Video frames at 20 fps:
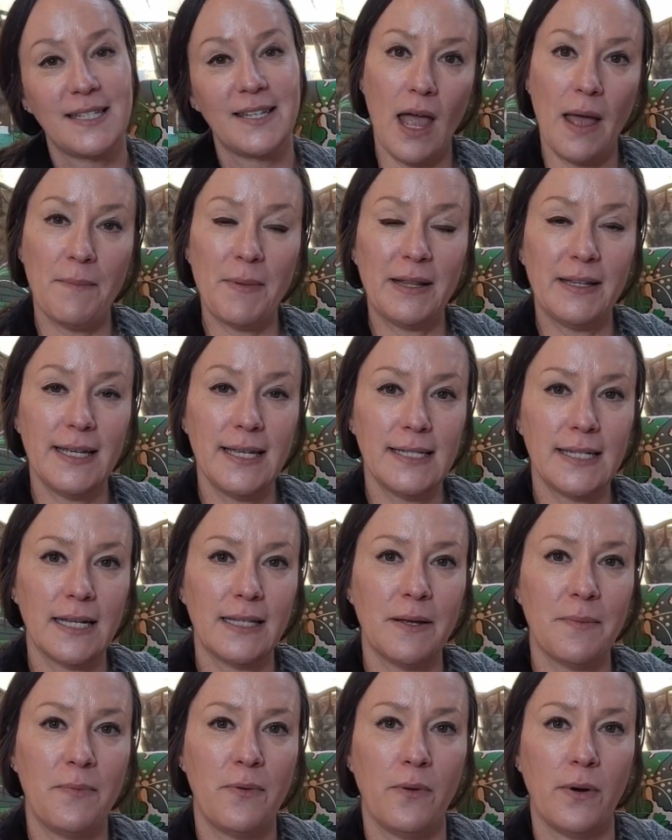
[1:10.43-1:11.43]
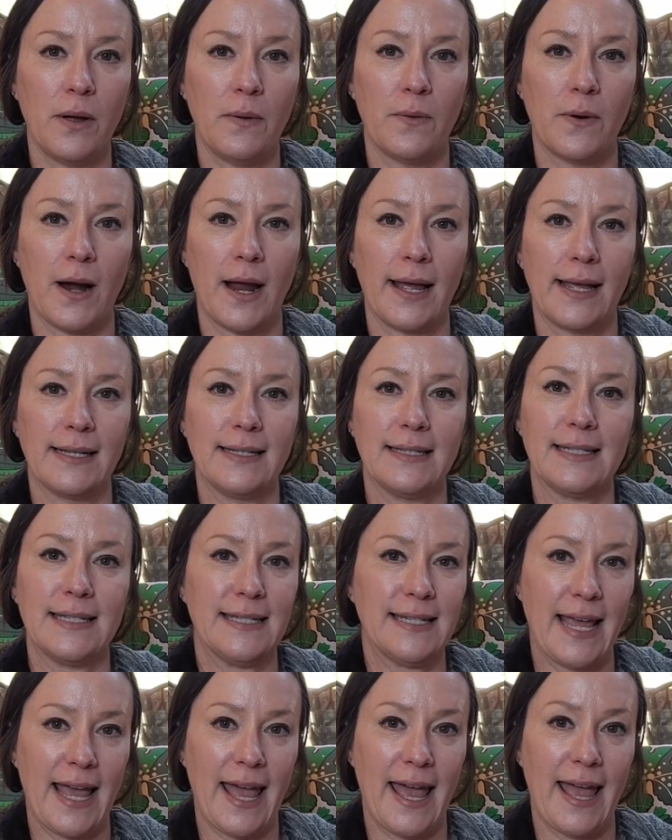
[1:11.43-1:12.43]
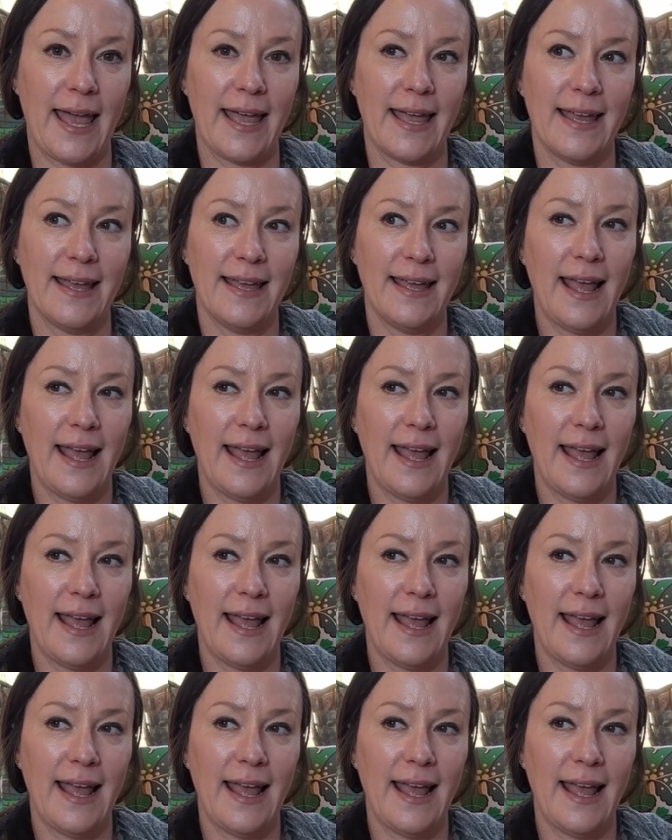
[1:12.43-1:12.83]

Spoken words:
I'm at least at the point where I can say,